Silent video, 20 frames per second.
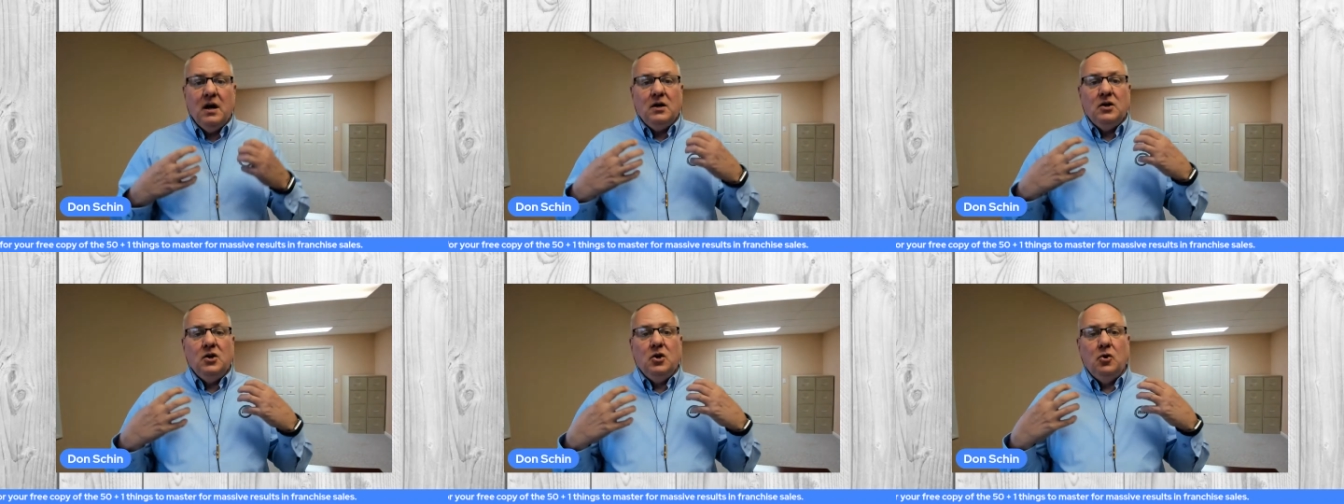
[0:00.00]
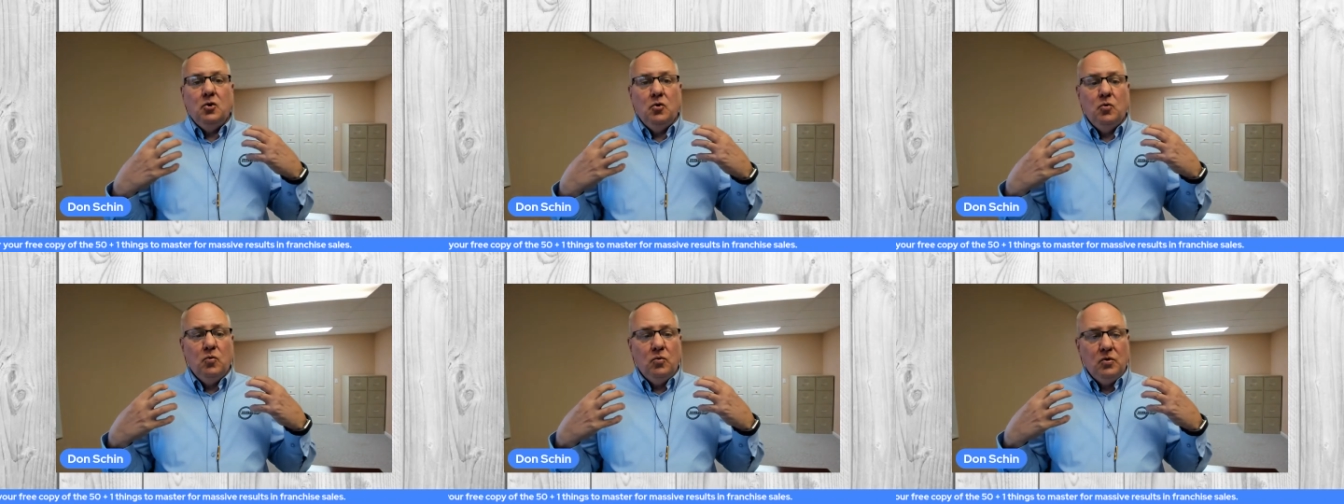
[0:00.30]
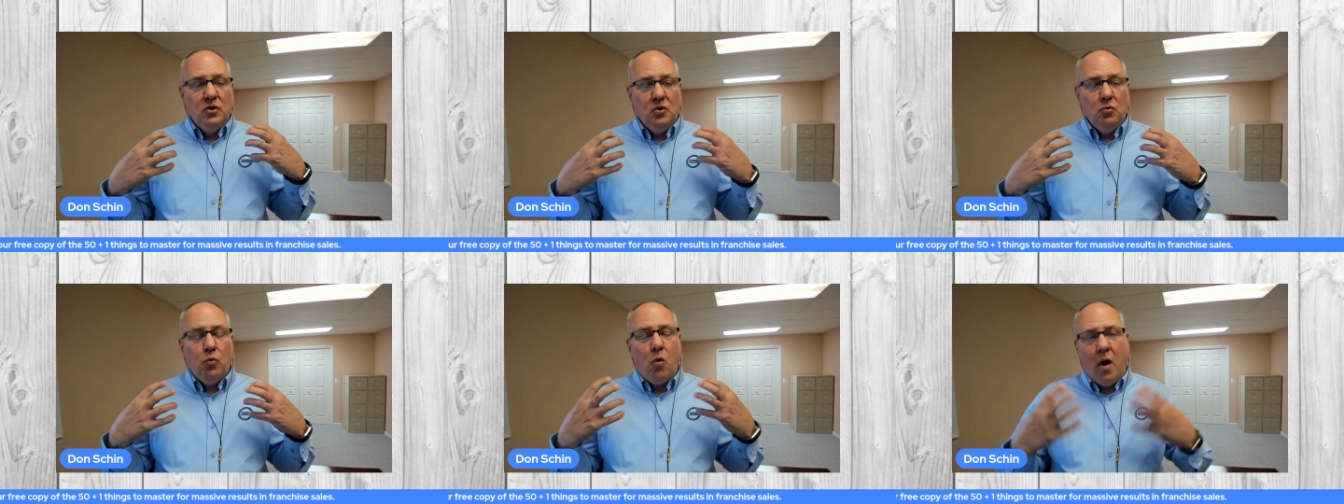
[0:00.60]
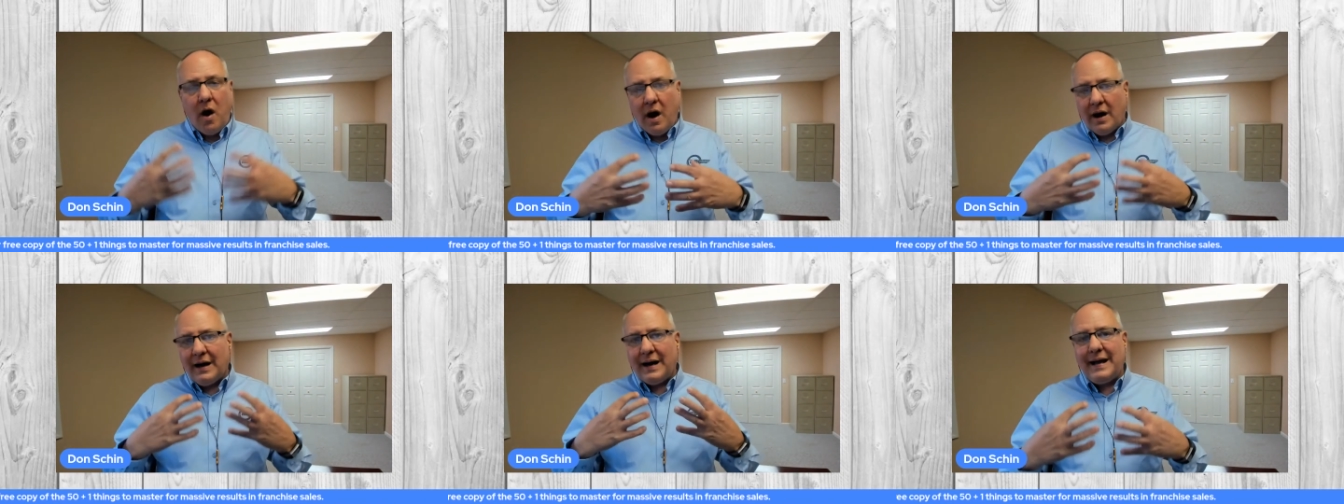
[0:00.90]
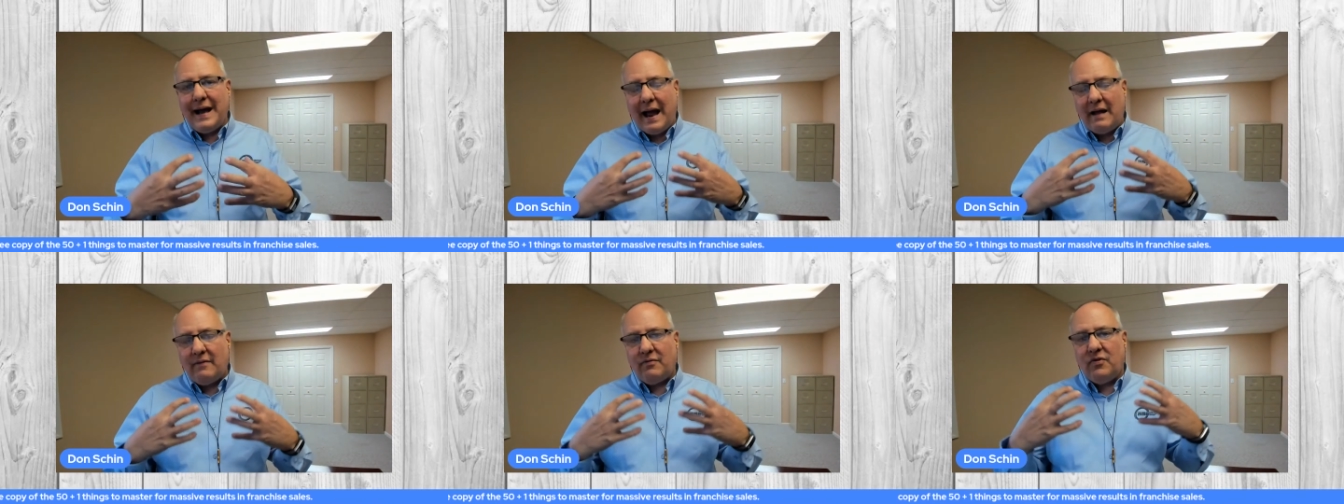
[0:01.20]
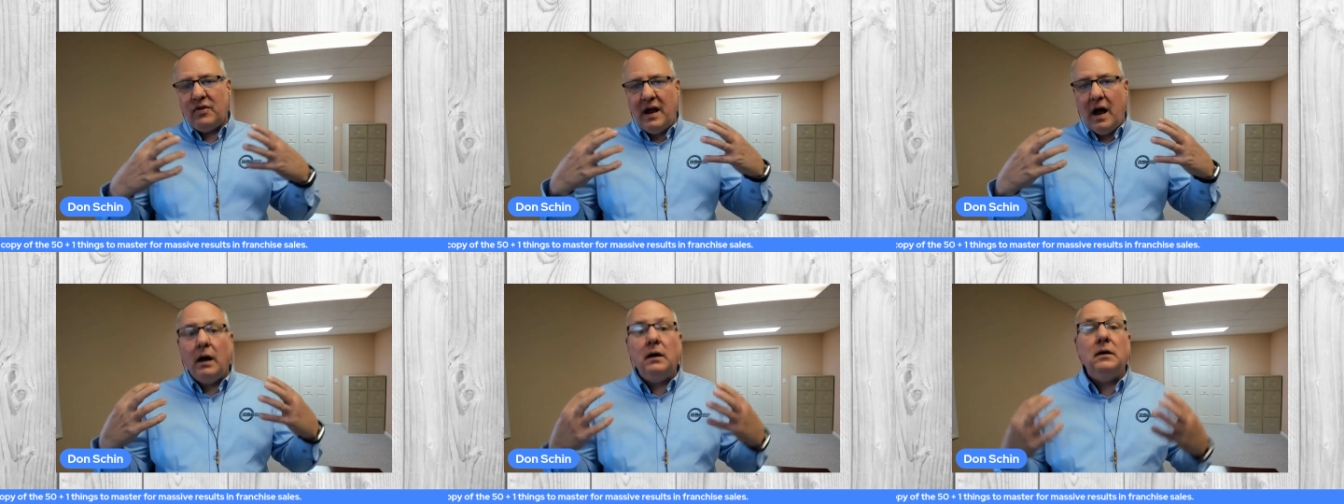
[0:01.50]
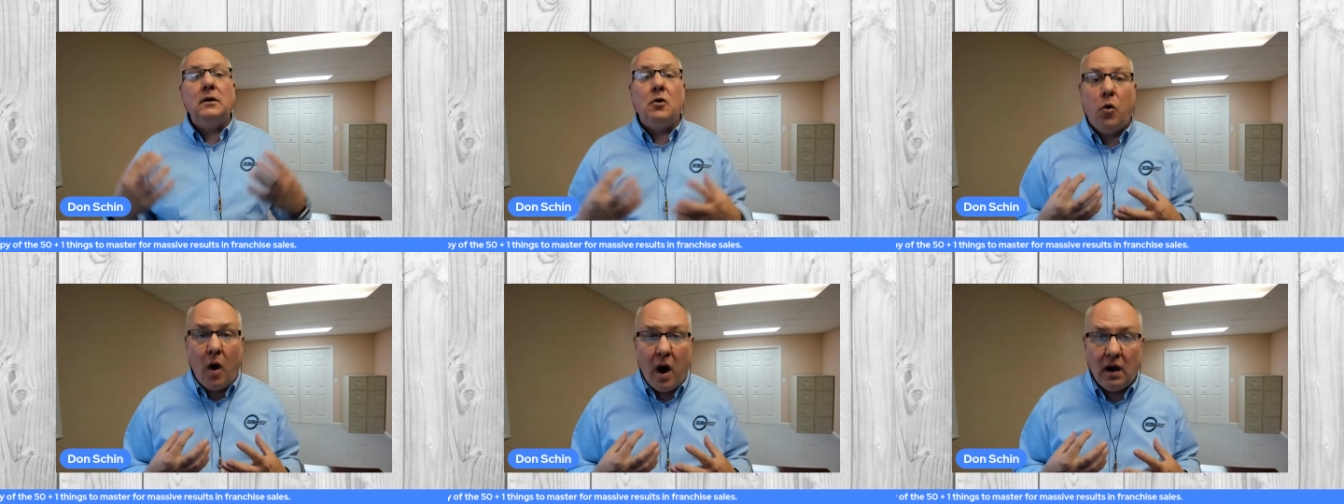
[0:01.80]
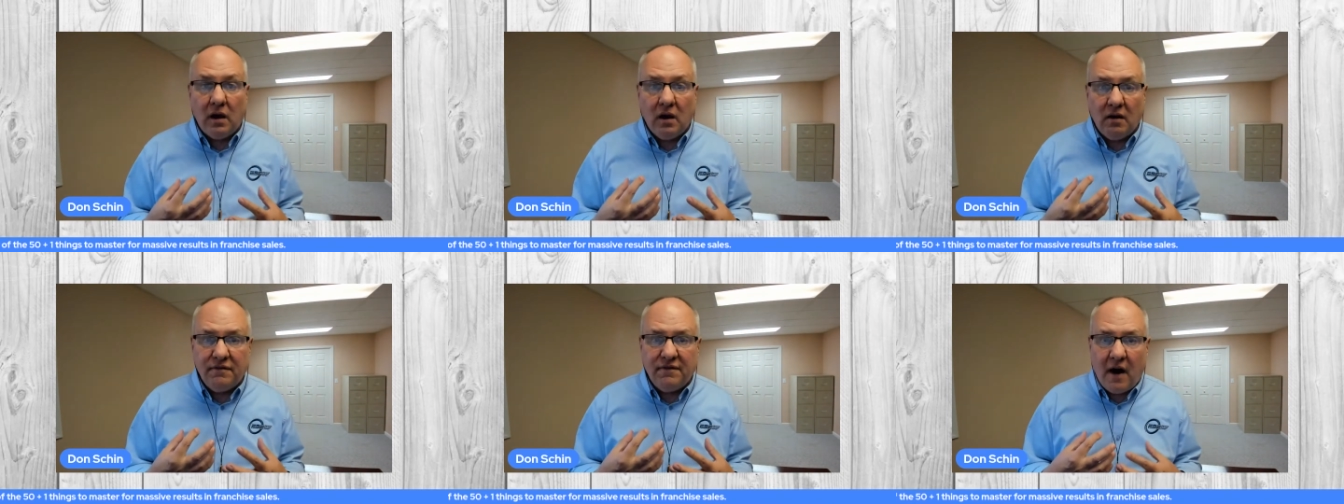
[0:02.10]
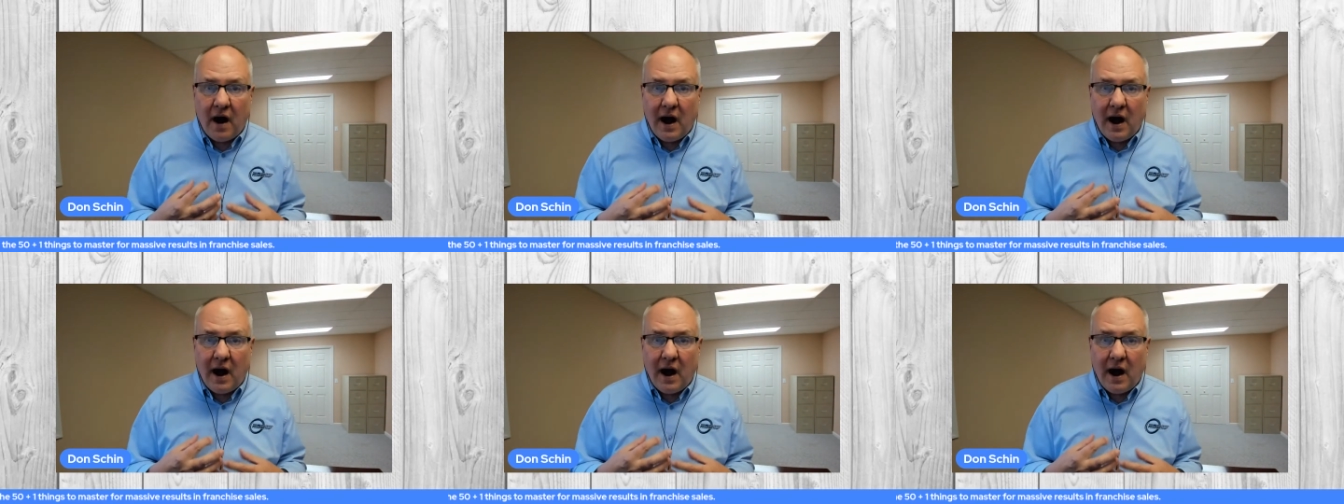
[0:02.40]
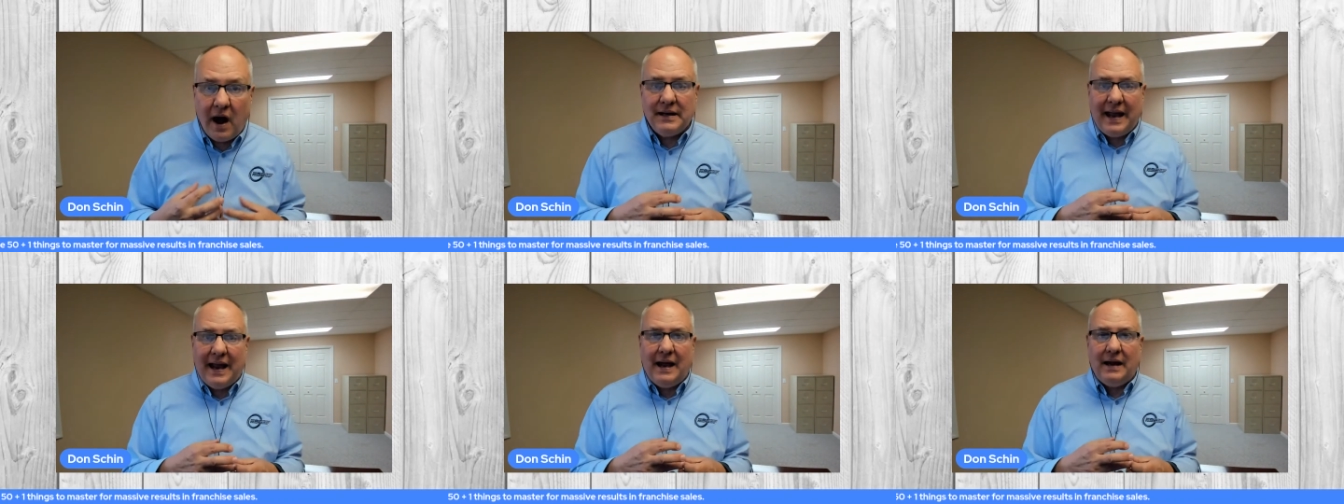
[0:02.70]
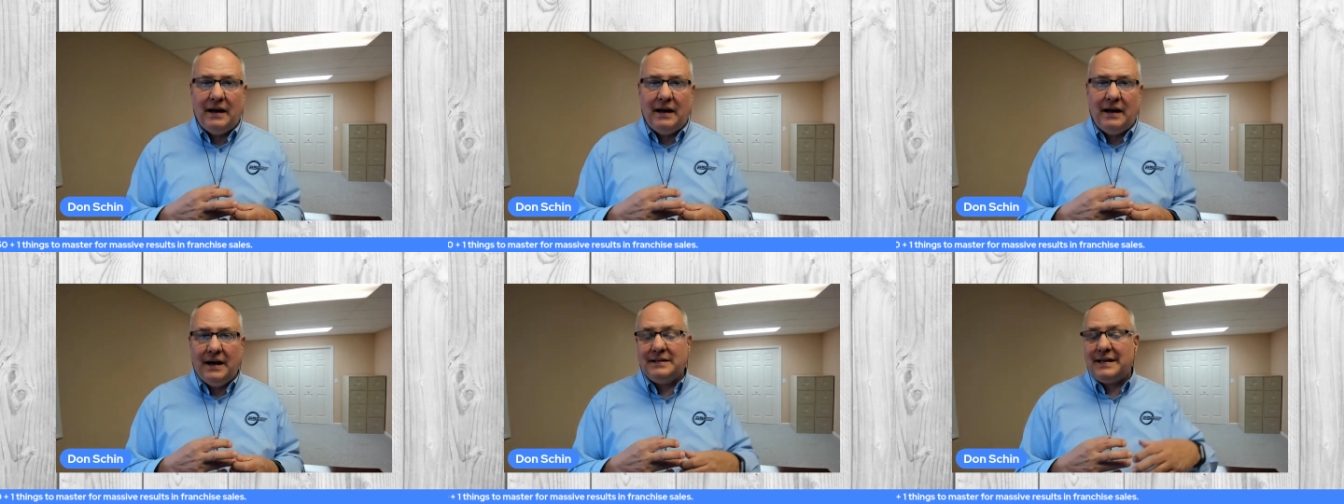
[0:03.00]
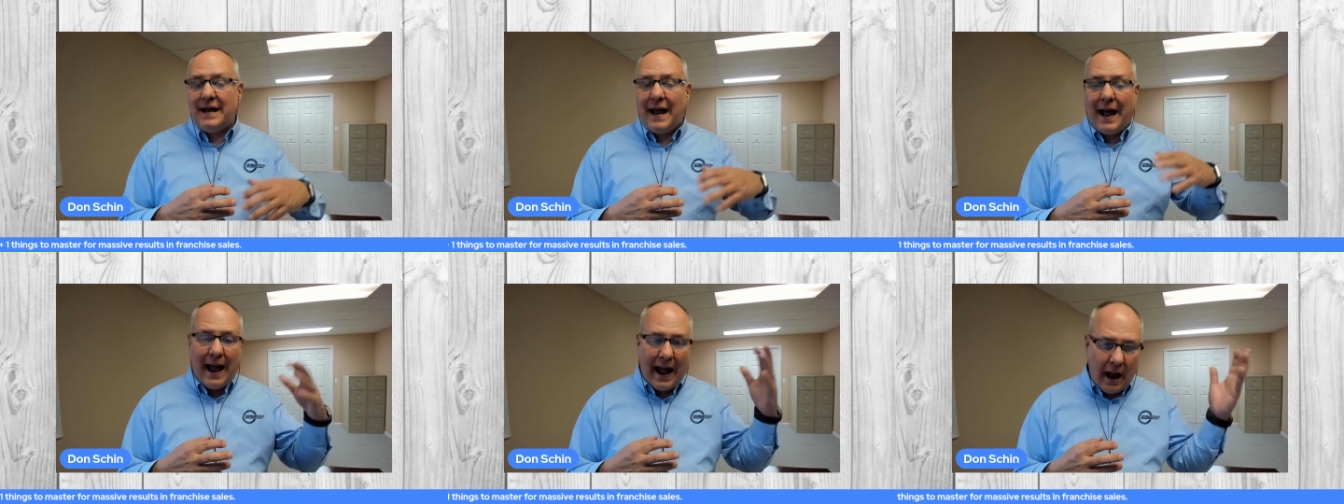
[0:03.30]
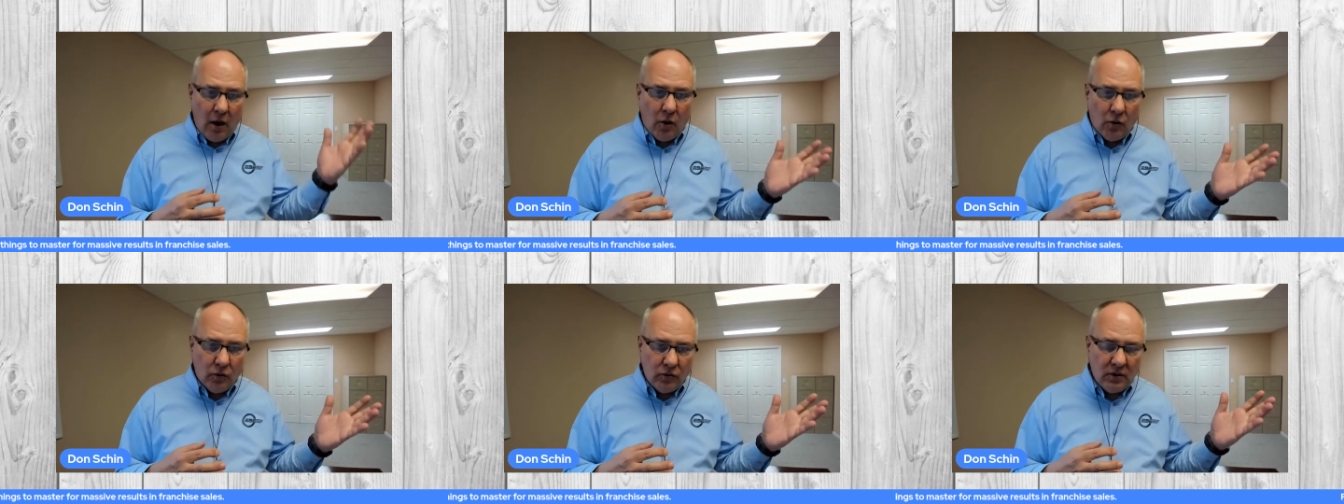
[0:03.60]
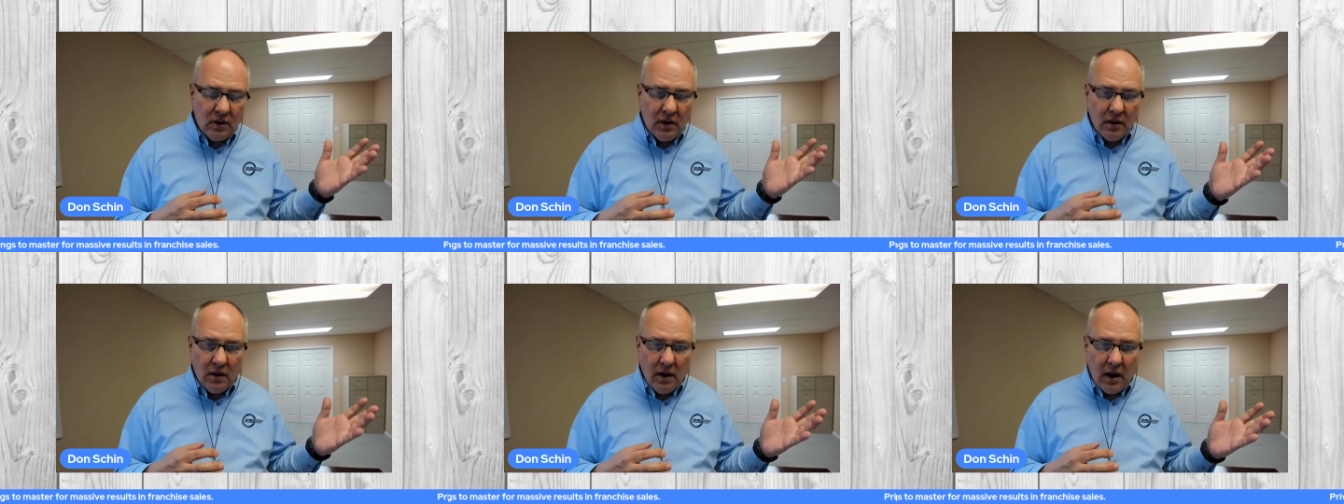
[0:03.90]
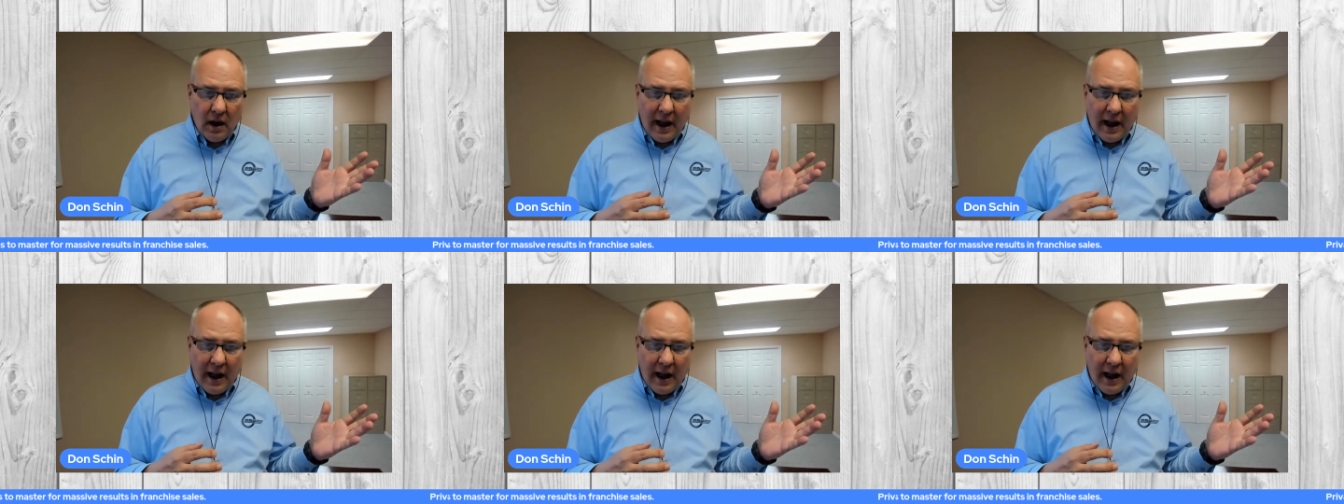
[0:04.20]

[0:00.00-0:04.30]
you want to get the unqualified candidates out